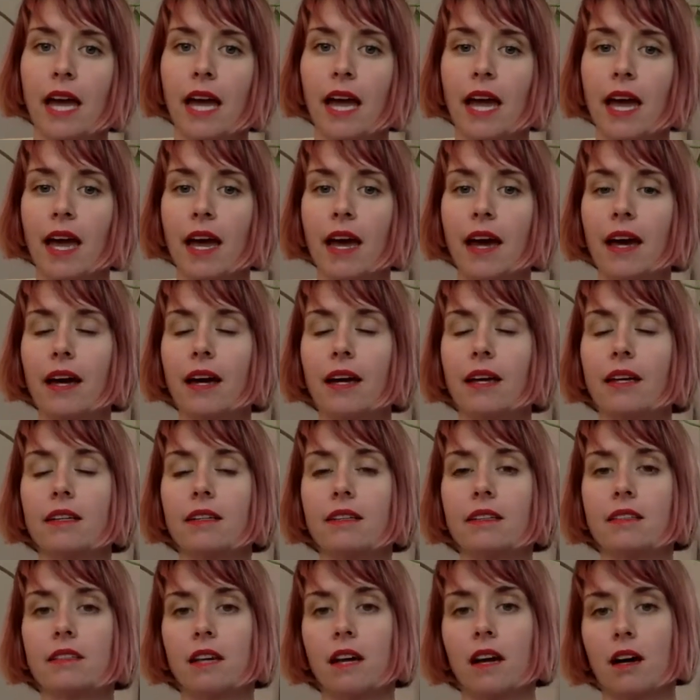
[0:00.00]

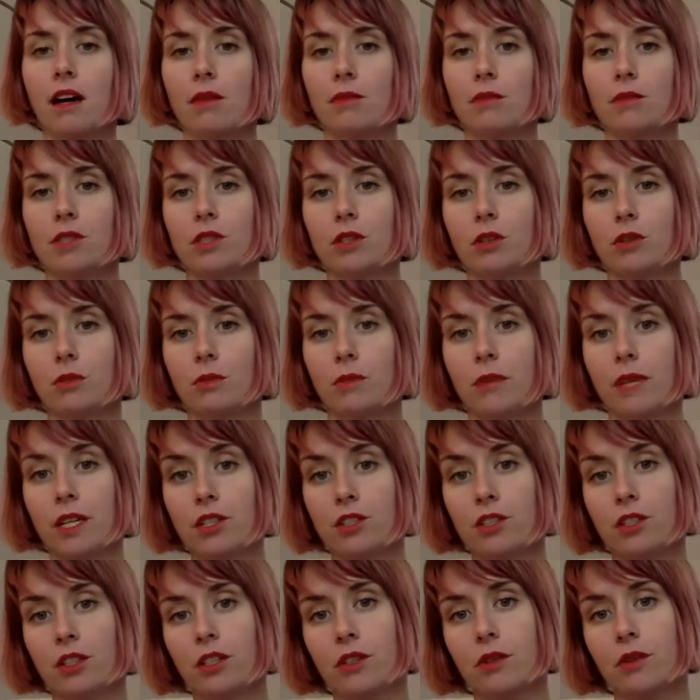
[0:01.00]
And so make
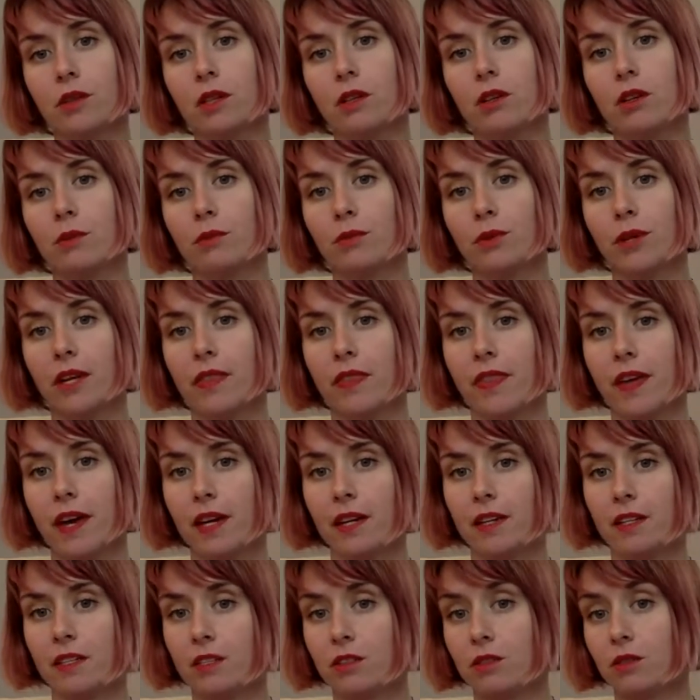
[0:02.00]
sure you incorporate that
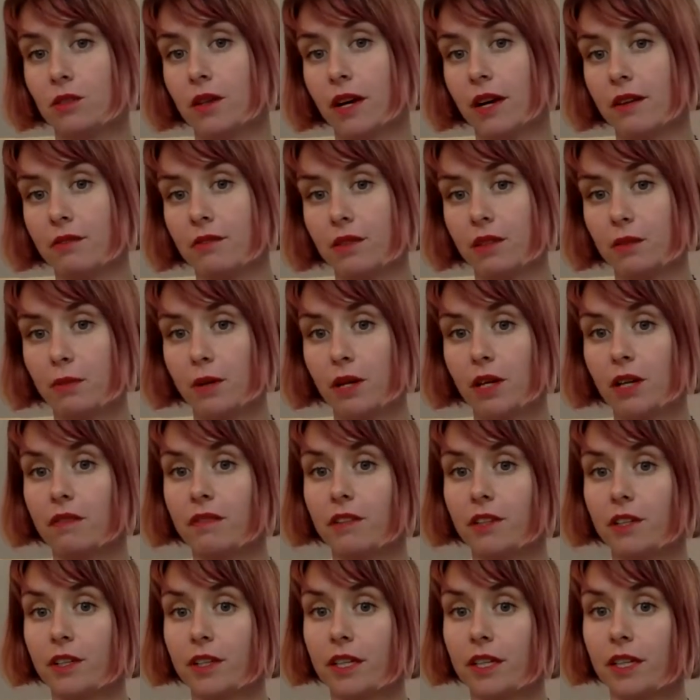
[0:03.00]
into every part of
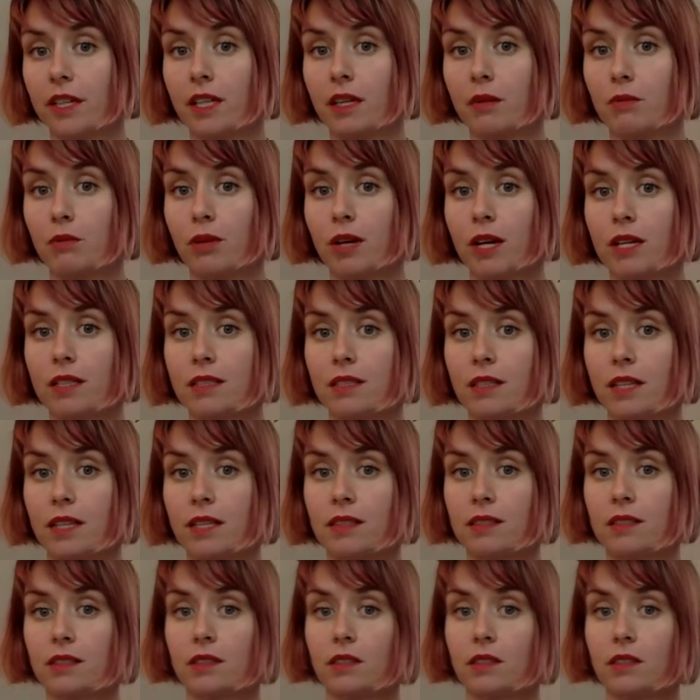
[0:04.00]
your healing process.